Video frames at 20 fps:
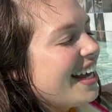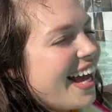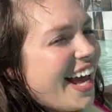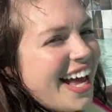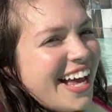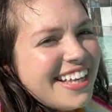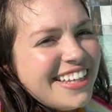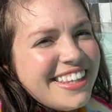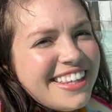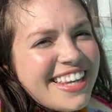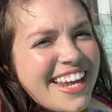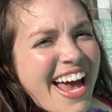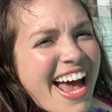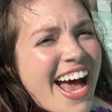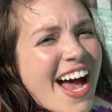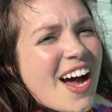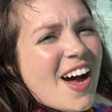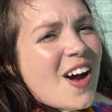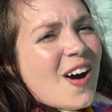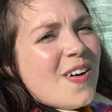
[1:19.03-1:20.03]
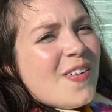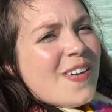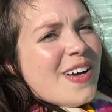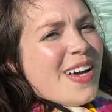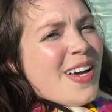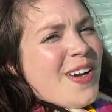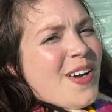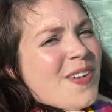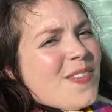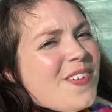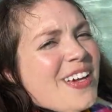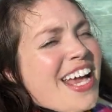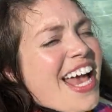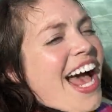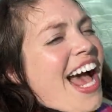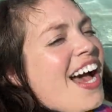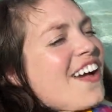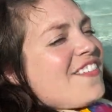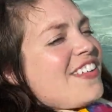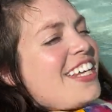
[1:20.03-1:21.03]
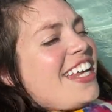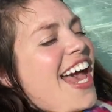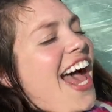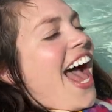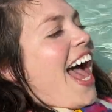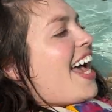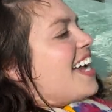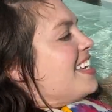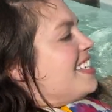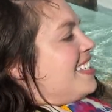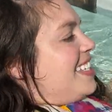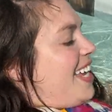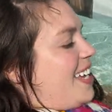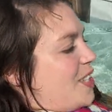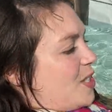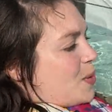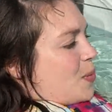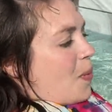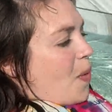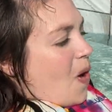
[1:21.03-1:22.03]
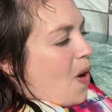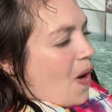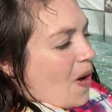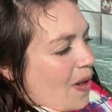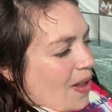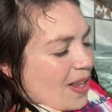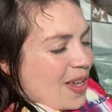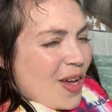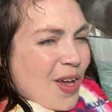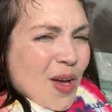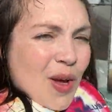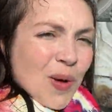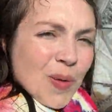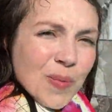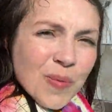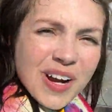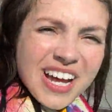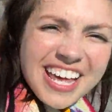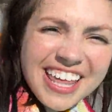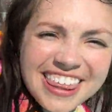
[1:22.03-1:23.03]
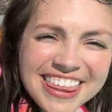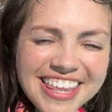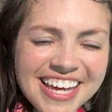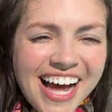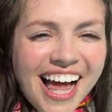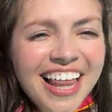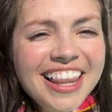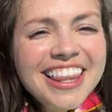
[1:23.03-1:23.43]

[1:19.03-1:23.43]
And now we have an accent wall with a